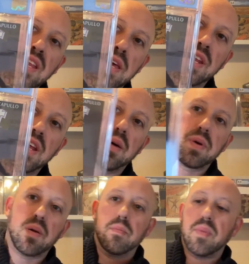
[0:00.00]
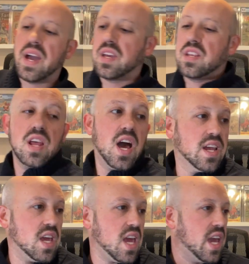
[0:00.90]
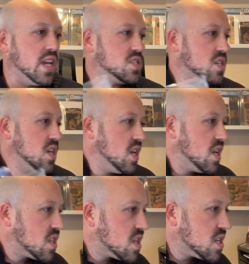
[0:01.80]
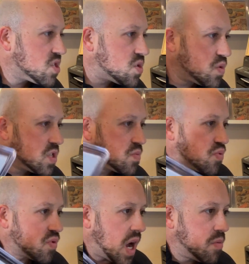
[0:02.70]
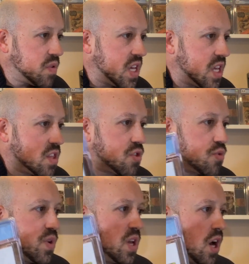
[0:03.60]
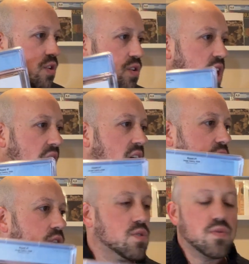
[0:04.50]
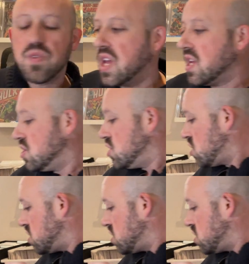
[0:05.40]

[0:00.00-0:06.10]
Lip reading: and ended up coming back a 9.8. This is probably in the $300 range.